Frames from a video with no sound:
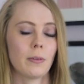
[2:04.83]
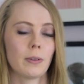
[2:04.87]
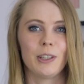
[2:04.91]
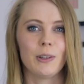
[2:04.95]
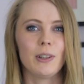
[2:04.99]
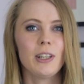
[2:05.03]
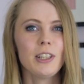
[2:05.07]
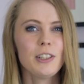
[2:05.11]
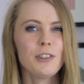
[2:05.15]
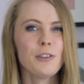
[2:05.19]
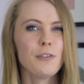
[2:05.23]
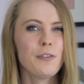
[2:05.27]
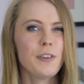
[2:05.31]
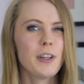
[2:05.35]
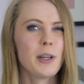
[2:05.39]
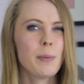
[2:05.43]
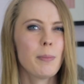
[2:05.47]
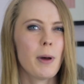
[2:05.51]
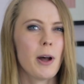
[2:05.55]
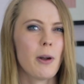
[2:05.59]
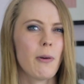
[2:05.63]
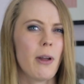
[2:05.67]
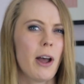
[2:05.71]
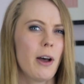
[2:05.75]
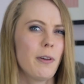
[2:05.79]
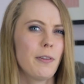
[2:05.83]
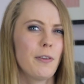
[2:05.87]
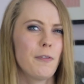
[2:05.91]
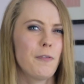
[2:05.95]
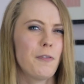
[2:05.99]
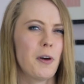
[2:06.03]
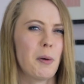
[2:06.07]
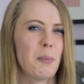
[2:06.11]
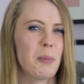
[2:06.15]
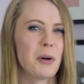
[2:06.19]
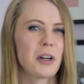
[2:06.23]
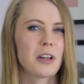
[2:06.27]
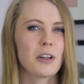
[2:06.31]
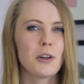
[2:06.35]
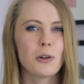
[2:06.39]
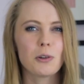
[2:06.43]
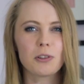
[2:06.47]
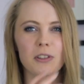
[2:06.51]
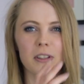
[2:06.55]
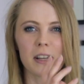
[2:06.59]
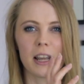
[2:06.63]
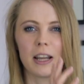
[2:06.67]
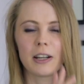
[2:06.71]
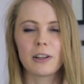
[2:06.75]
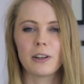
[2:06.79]
You need to think about how the fabric
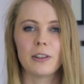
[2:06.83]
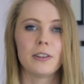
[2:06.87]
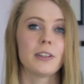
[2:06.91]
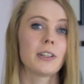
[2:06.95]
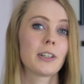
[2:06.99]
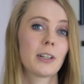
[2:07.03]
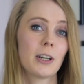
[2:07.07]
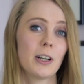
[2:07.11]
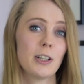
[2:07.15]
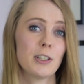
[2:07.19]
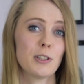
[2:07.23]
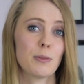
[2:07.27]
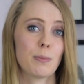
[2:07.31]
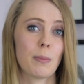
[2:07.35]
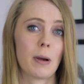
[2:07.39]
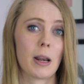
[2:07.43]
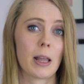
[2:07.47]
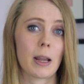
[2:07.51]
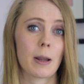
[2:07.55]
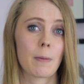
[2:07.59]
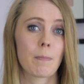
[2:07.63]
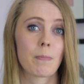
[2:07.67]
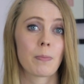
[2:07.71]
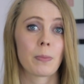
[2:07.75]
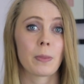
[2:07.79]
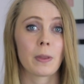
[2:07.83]
looks like on the cosplay.